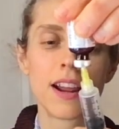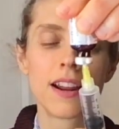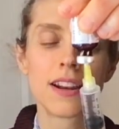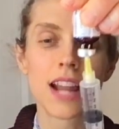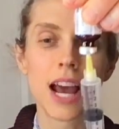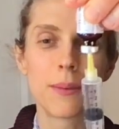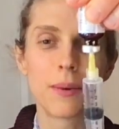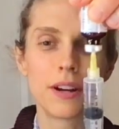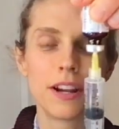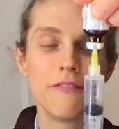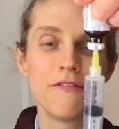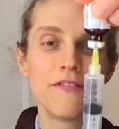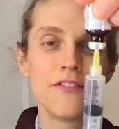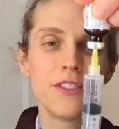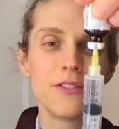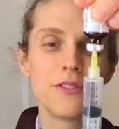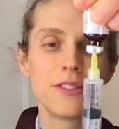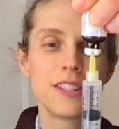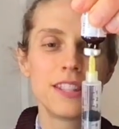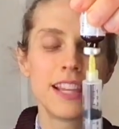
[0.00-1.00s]
I'm going to
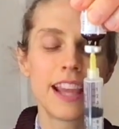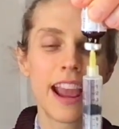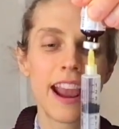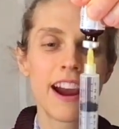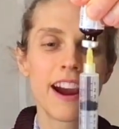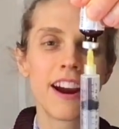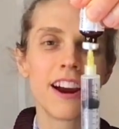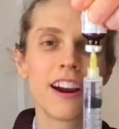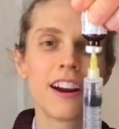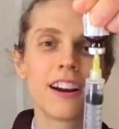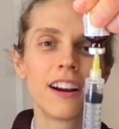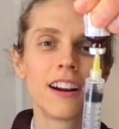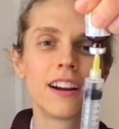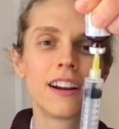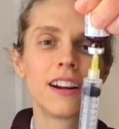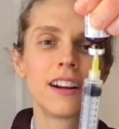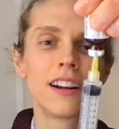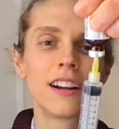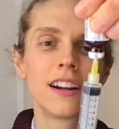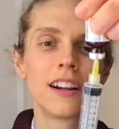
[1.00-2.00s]
infuse the air,
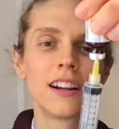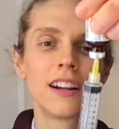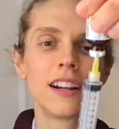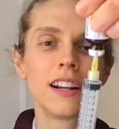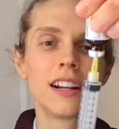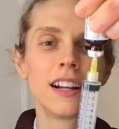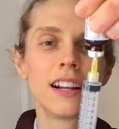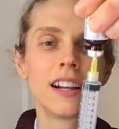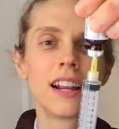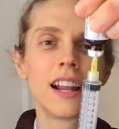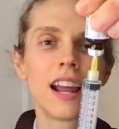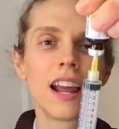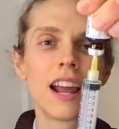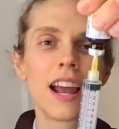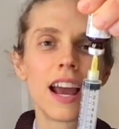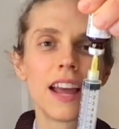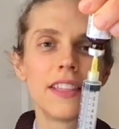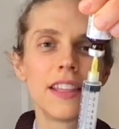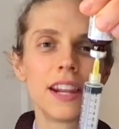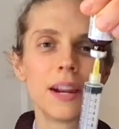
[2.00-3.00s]

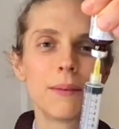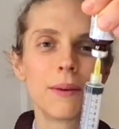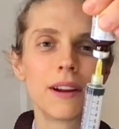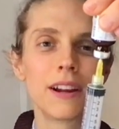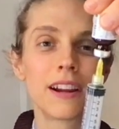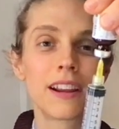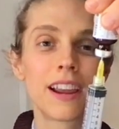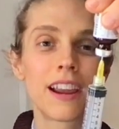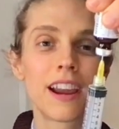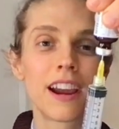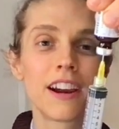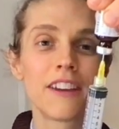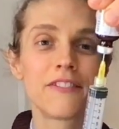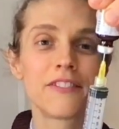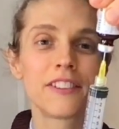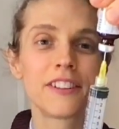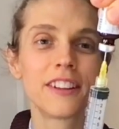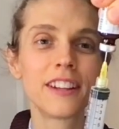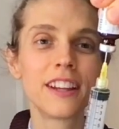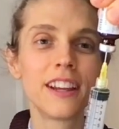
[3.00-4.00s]
and then I'm going to
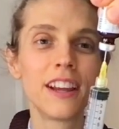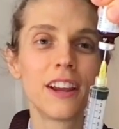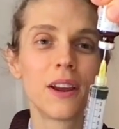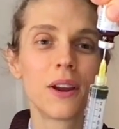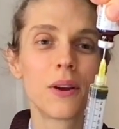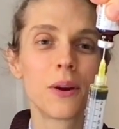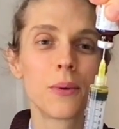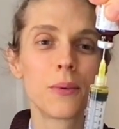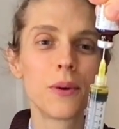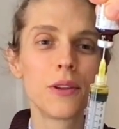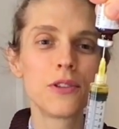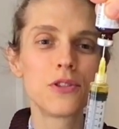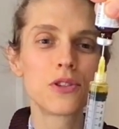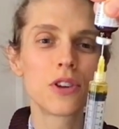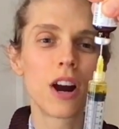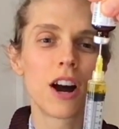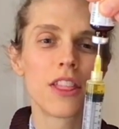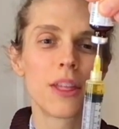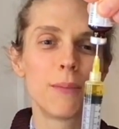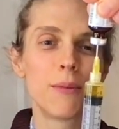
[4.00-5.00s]
carefully
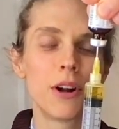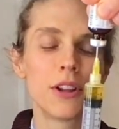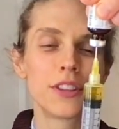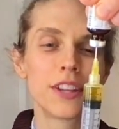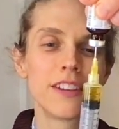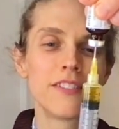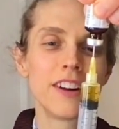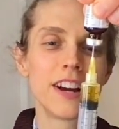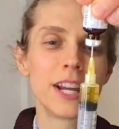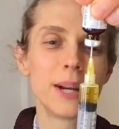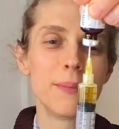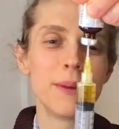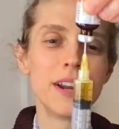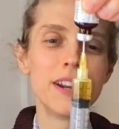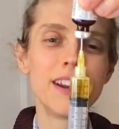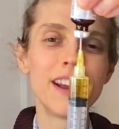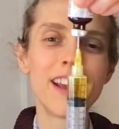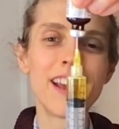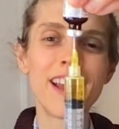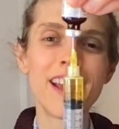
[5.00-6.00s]
withdraw the multivitamin.
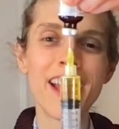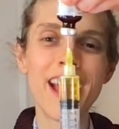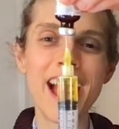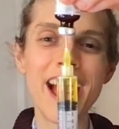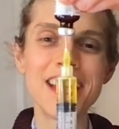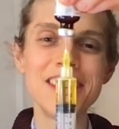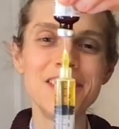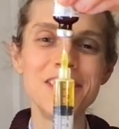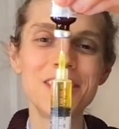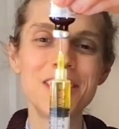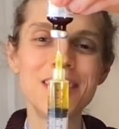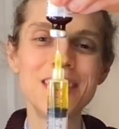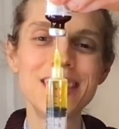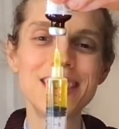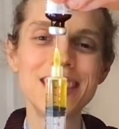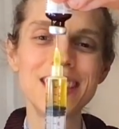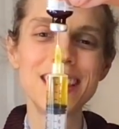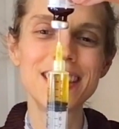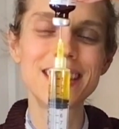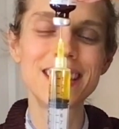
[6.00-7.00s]
As you can
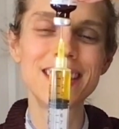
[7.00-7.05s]
see, it's a